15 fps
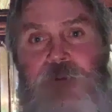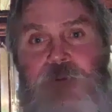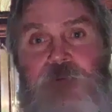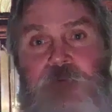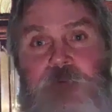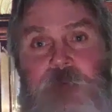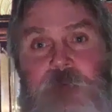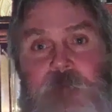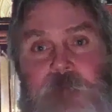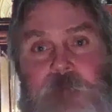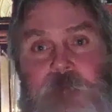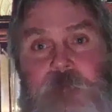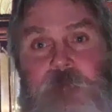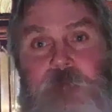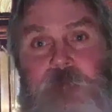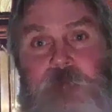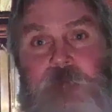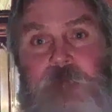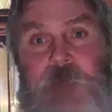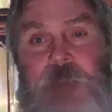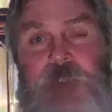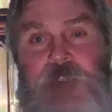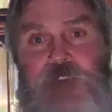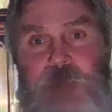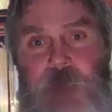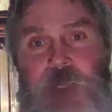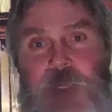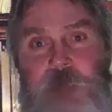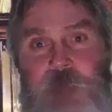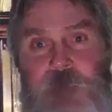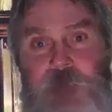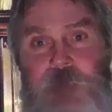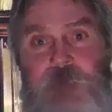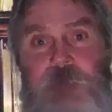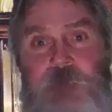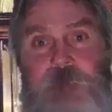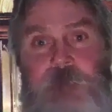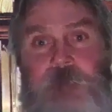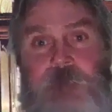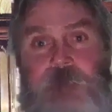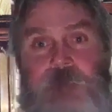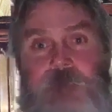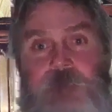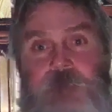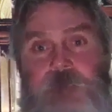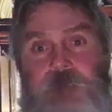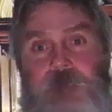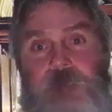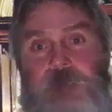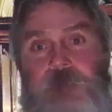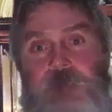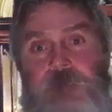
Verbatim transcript: It's my proof. It's my proof.